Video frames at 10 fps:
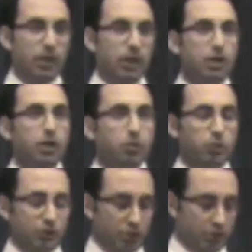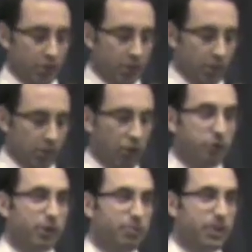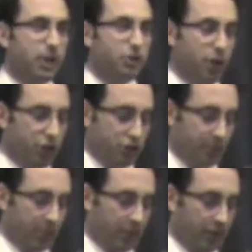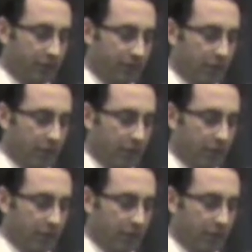In other words, the cochlear implant changed my life.